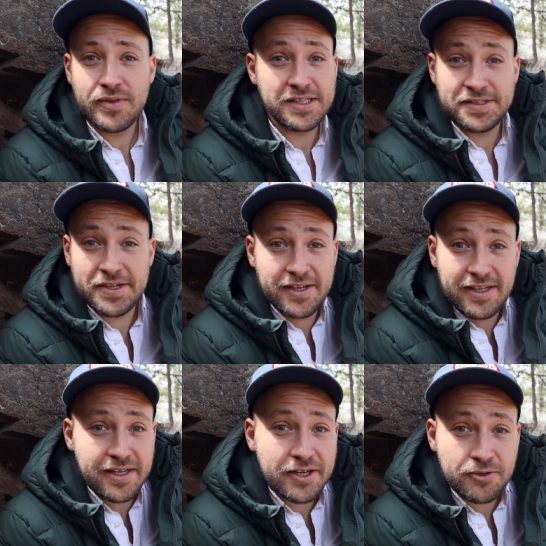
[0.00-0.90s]
because they're
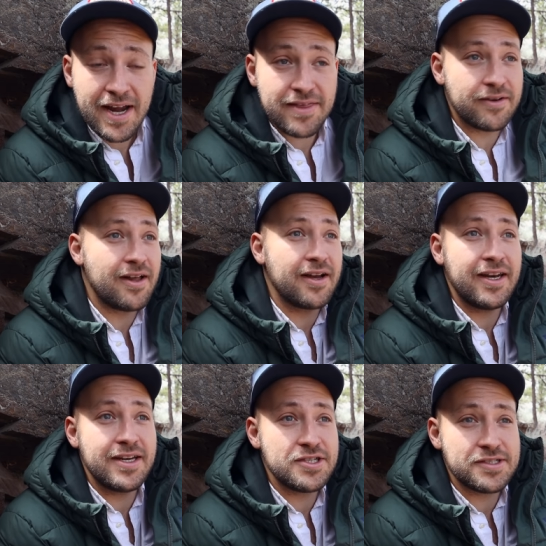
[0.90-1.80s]
gonna look great. They're not
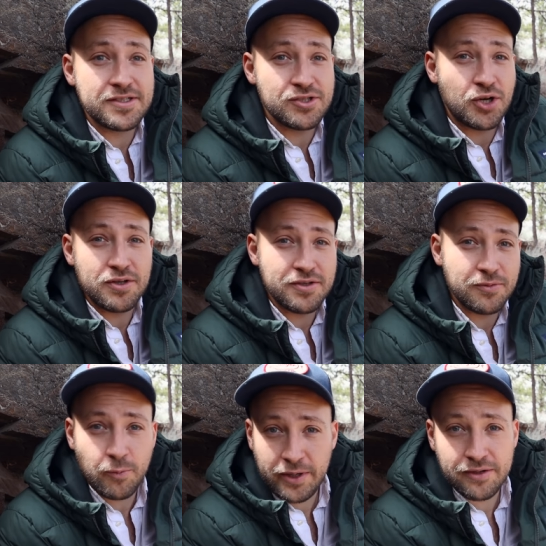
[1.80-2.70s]
gonna just turn to
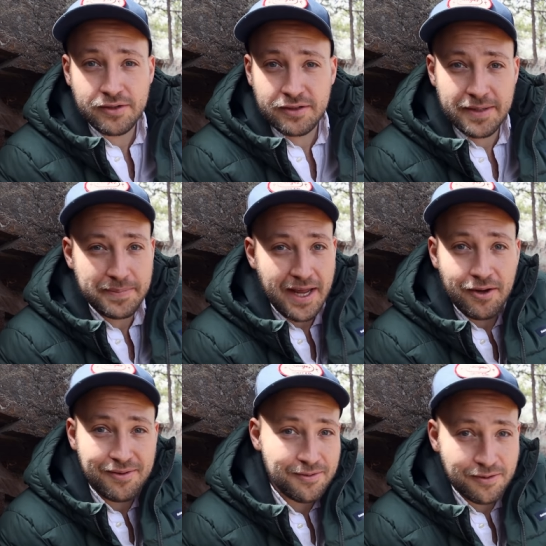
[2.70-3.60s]
weird clipped
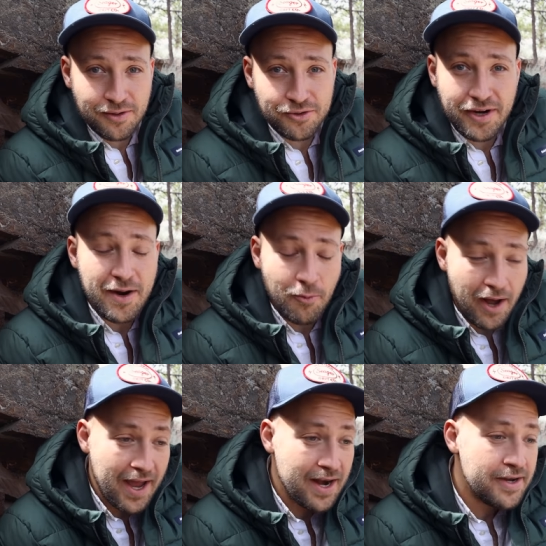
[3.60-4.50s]
out gray
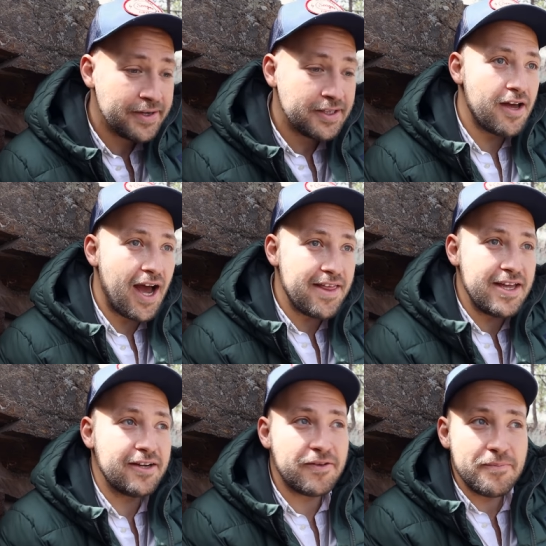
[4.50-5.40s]
white. I
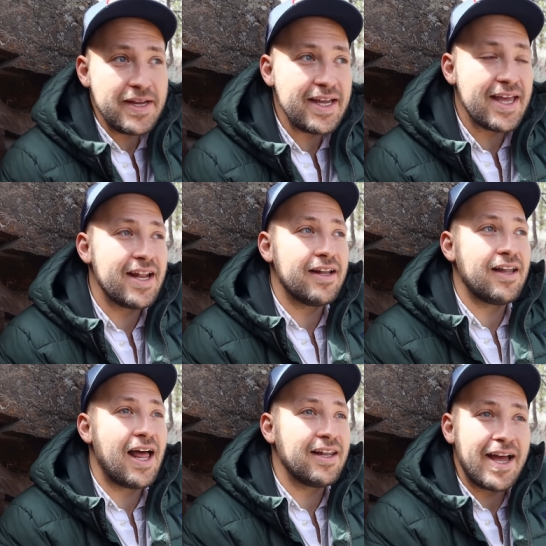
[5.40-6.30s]
think for me, it
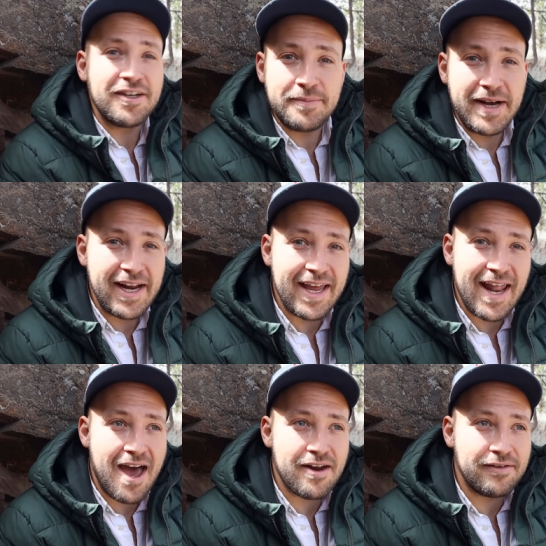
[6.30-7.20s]
allows me to get
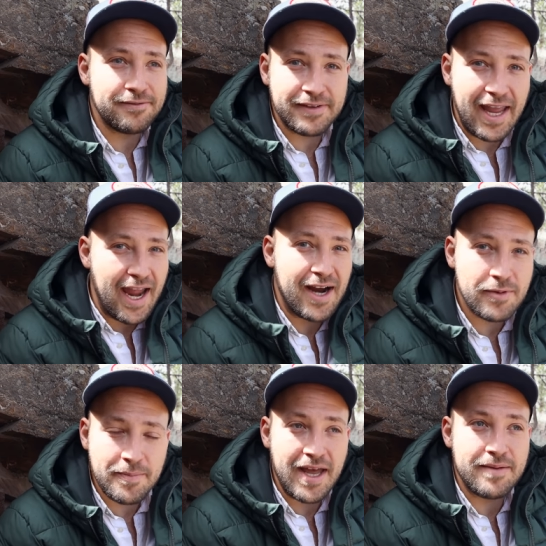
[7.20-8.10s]
out of
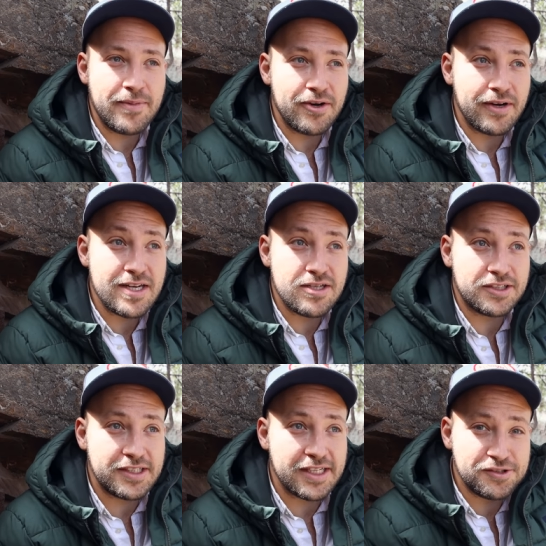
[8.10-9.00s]
cameraman mode and
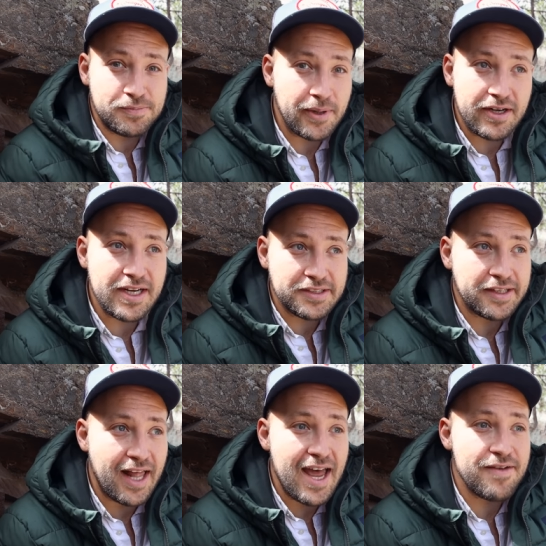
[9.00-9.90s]
just experience
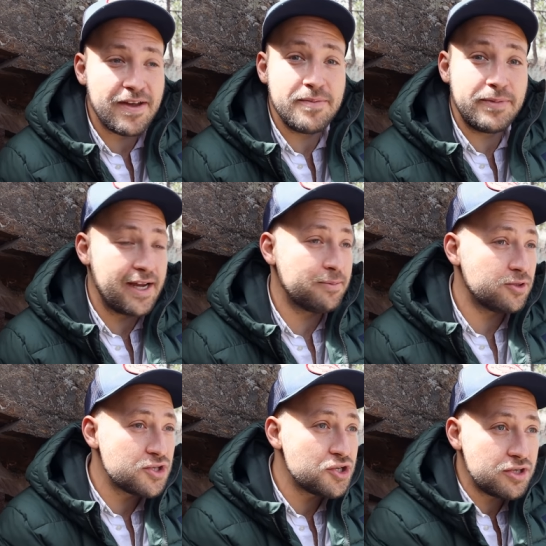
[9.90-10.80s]
life and be able
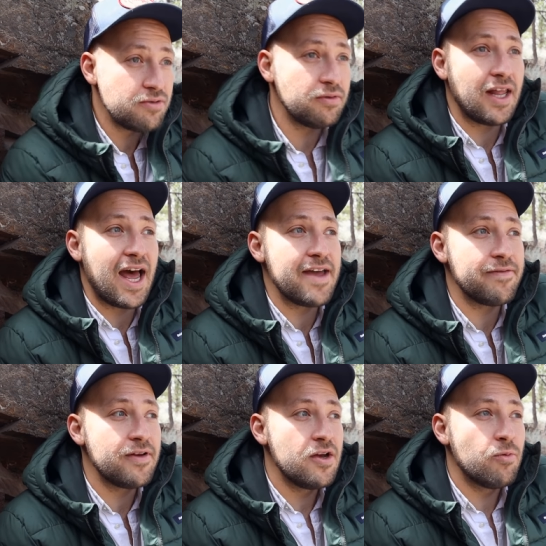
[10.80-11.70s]
to shoot
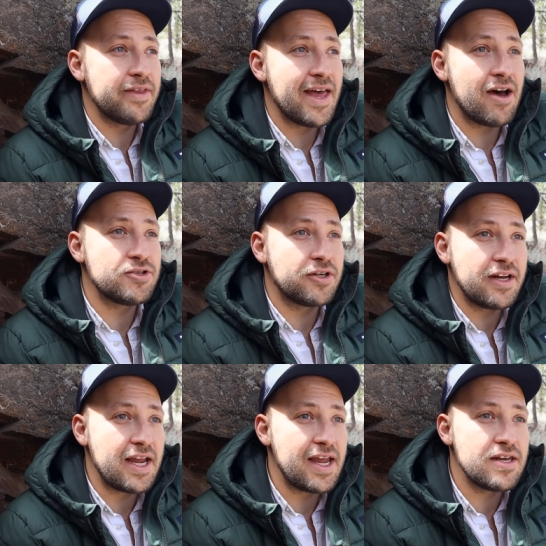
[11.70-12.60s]
life without
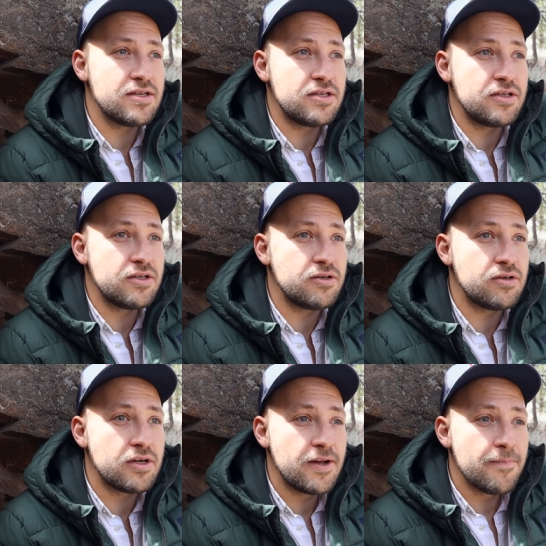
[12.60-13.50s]
turning
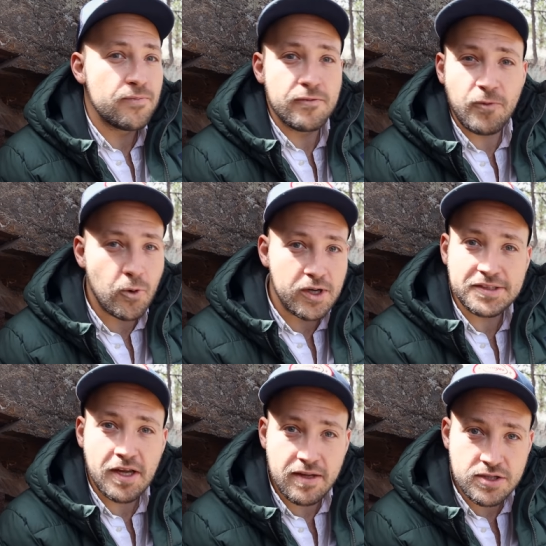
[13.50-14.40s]
into
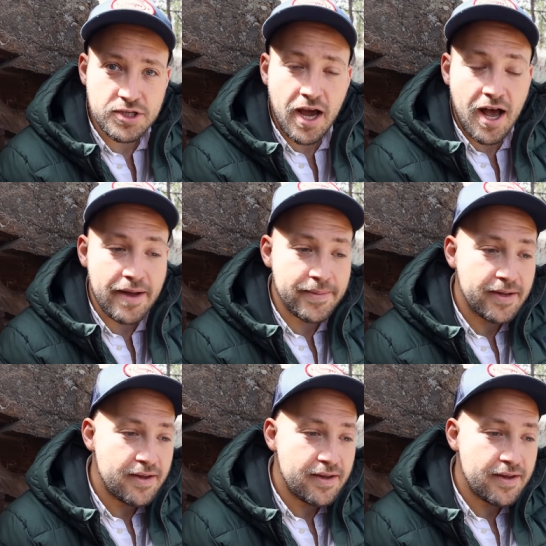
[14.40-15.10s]
Forrest on the job.